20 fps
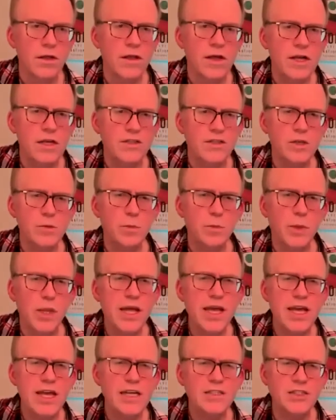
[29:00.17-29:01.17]
There's a
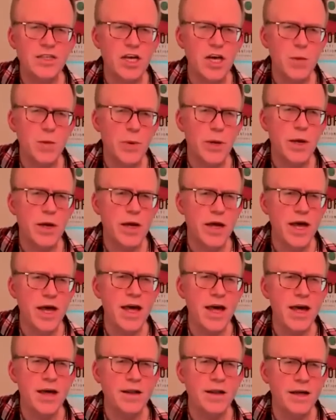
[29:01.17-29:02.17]
place up
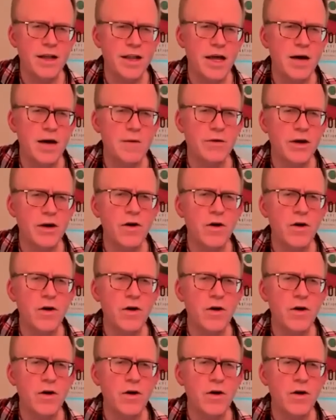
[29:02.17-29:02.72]
ahead and I'm